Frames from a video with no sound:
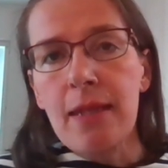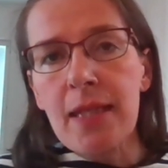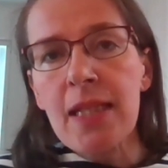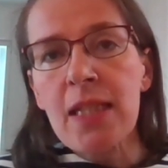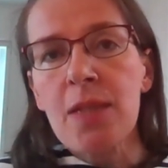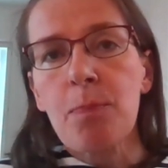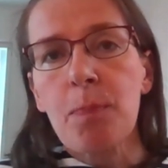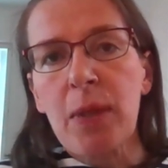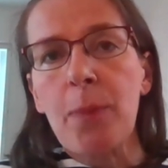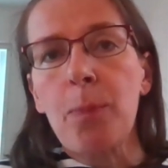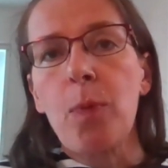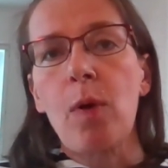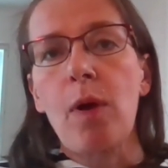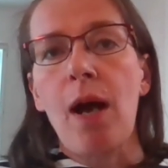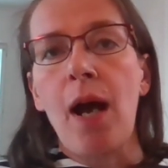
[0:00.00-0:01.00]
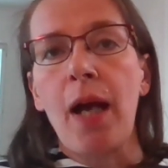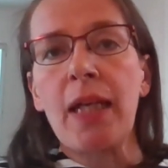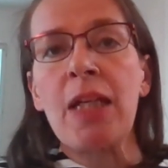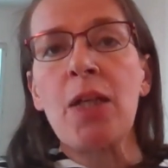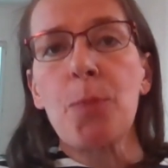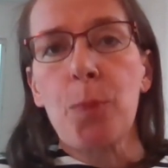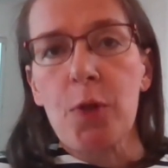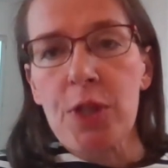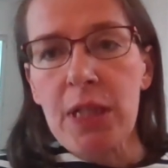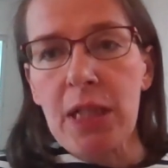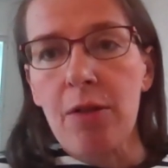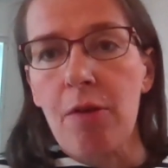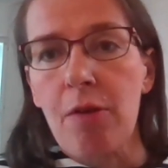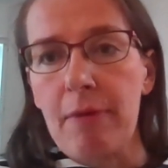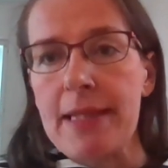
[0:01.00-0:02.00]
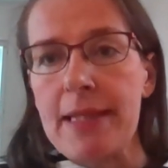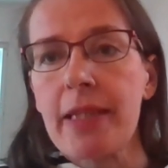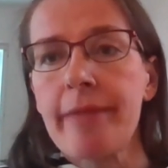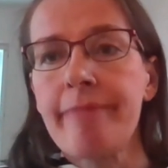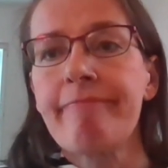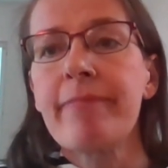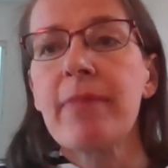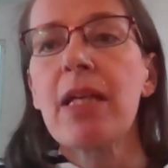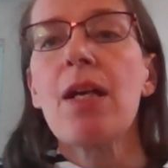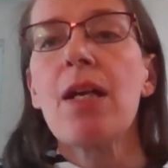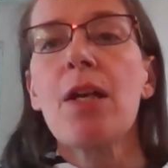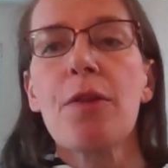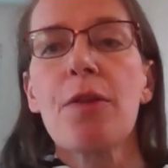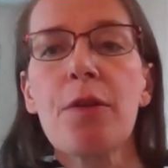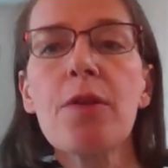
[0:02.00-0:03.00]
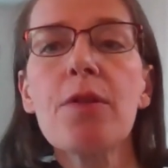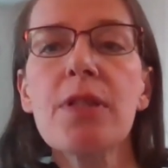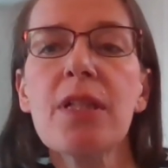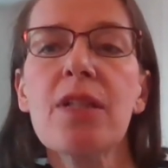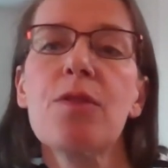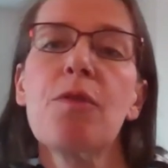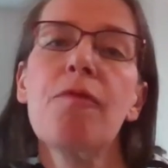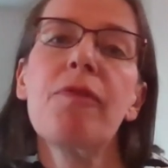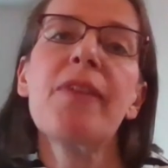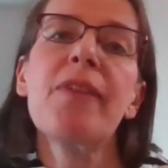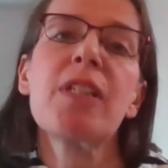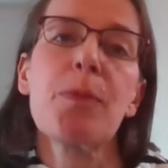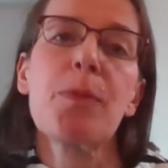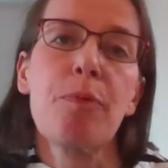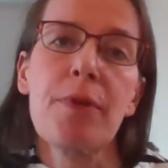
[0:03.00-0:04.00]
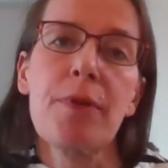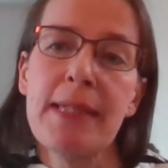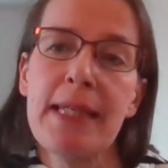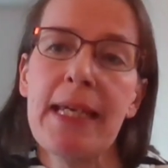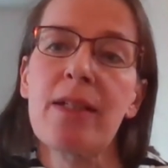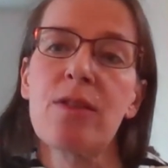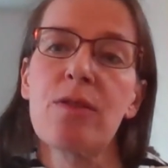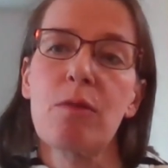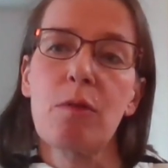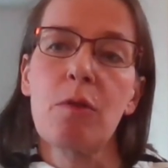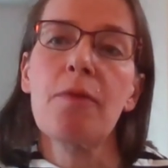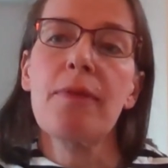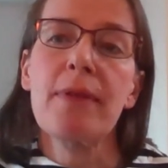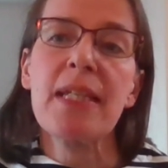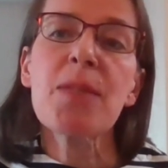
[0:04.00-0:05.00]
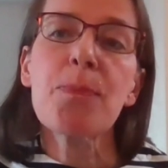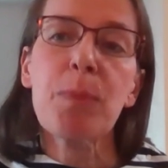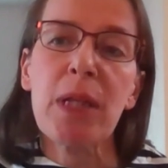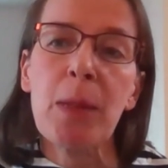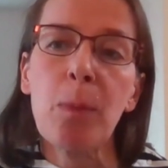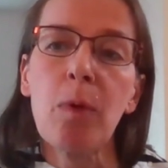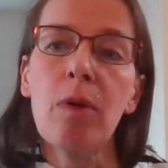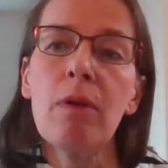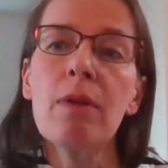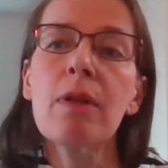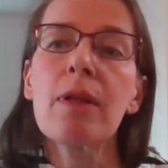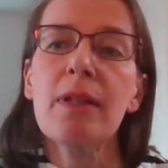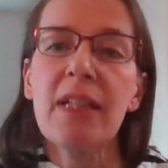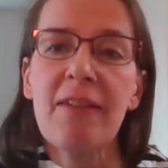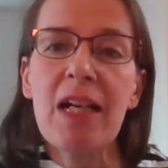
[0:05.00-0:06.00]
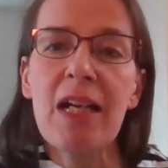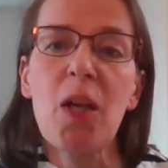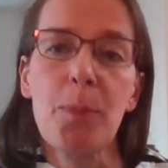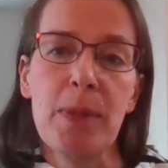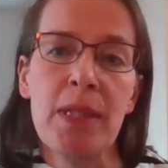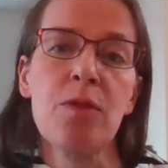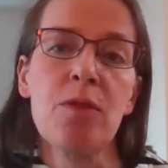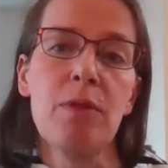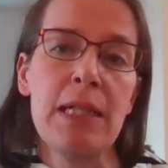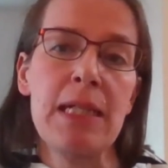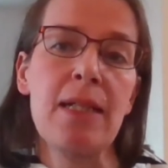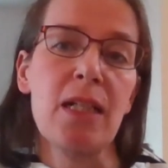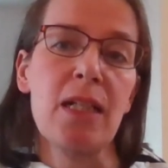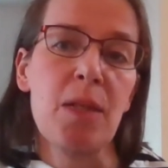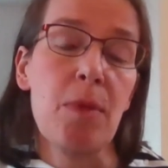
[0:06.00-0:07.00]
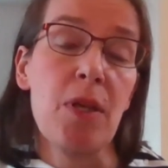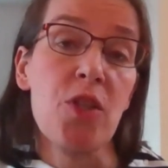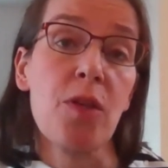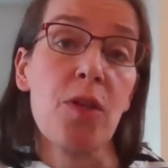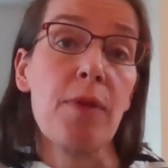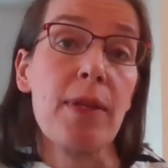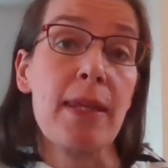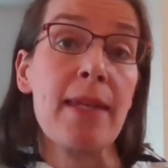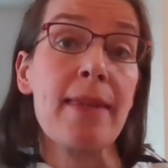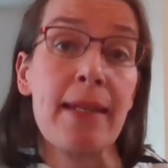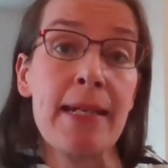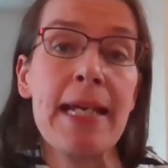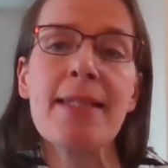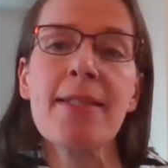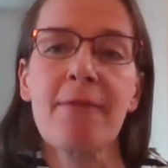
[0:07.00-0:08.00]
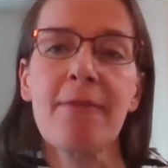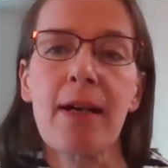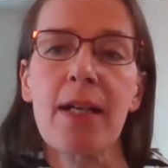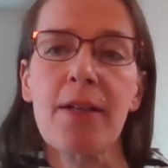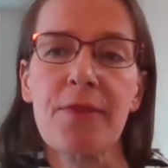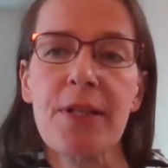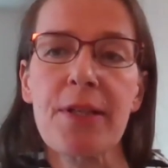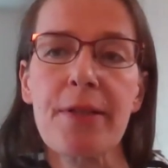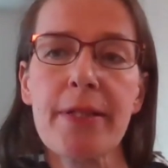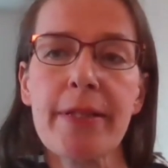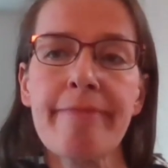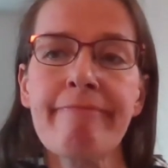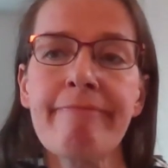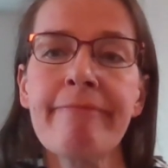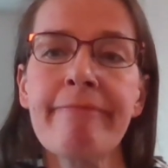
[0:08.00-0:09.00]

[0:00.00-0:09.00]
these people are in particular risk. 30 to 50% of these people develop into clinical dementia within the next 5 years.